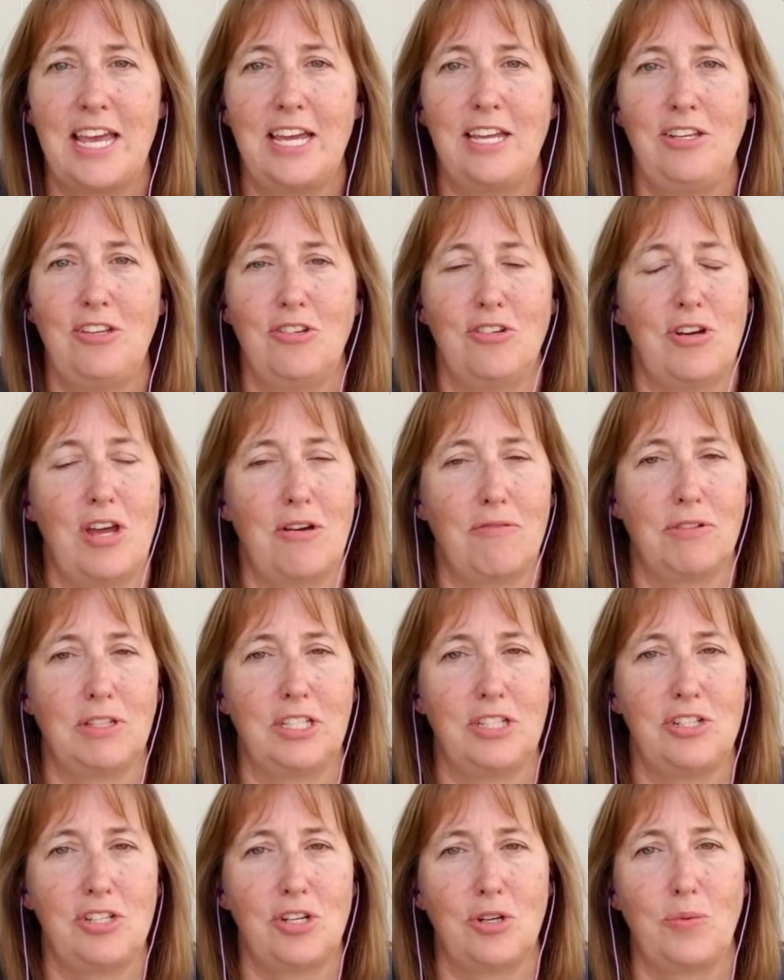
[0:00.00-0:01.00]
and you're not
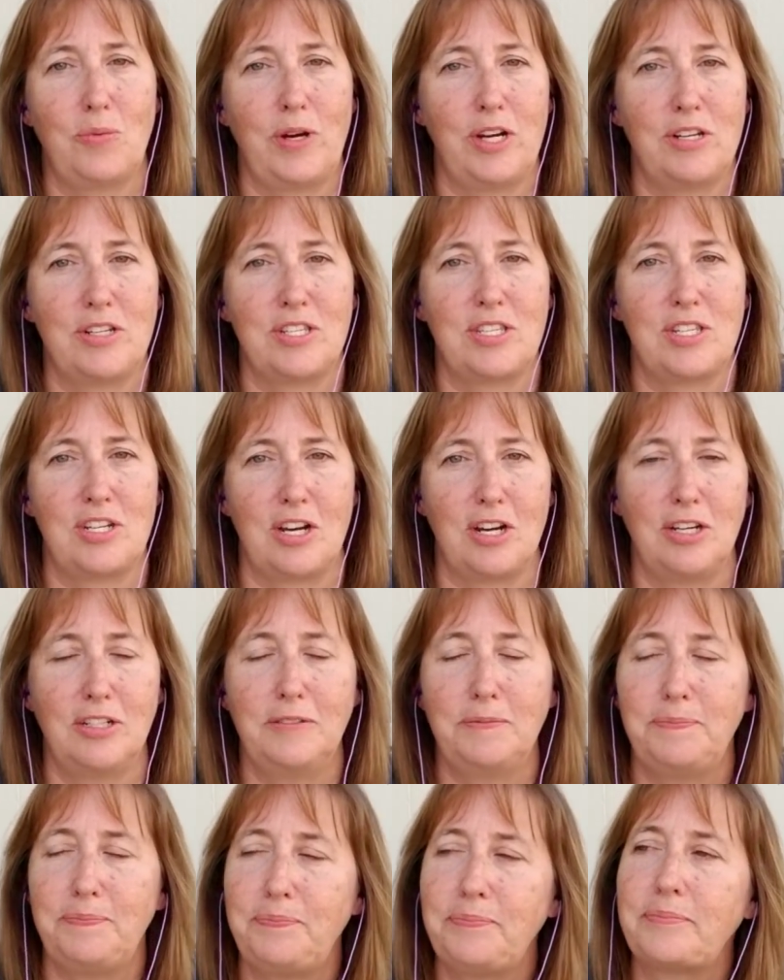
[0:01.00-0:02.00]
really sure where to start.
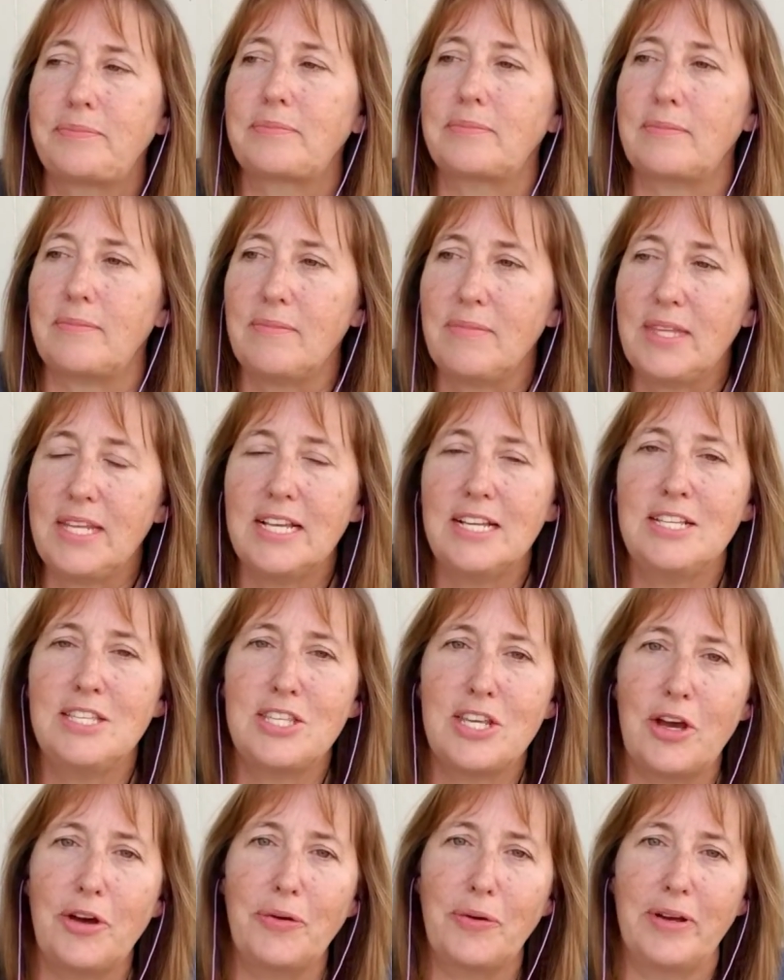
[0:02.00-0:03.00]

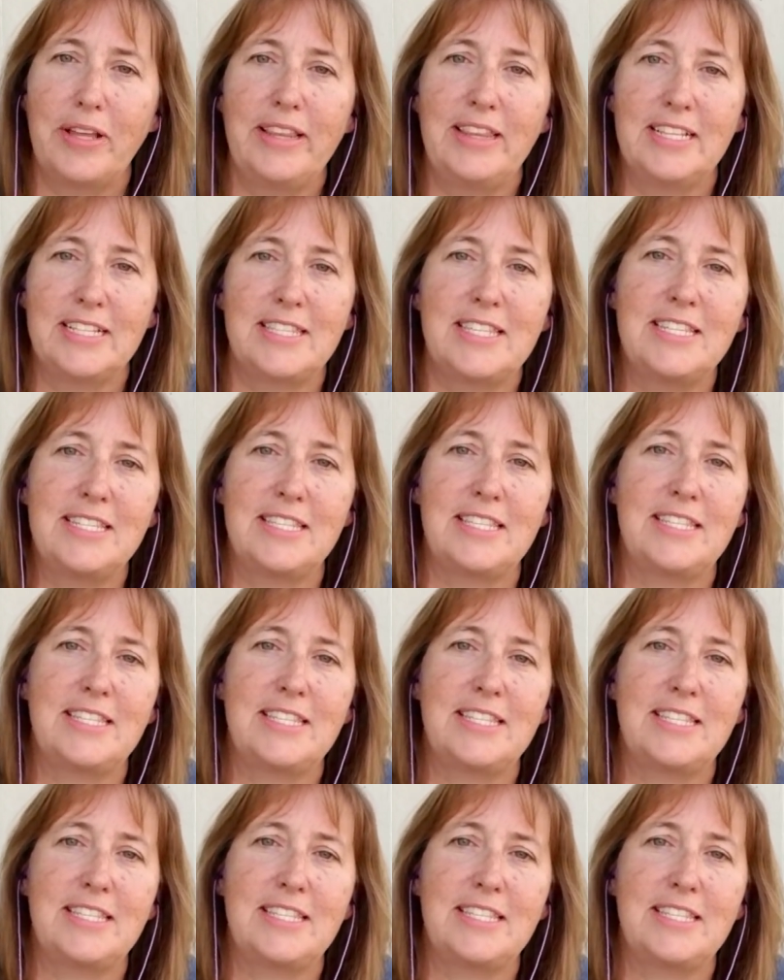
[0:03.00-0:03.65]
So this is